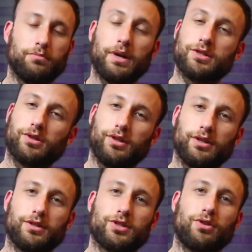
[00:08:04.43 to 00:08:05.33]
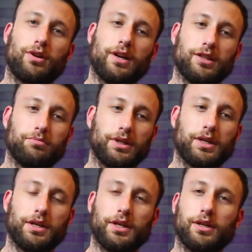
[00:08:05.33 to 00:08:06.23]
Basically going to start at the
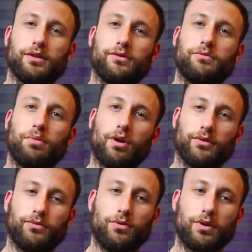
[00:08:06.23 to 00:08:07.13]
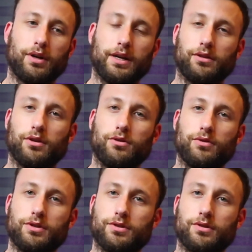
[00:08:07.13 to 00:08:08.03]
beginning of bar 4 and go
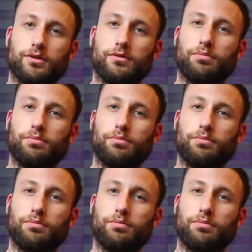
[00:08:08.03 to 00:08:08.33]
into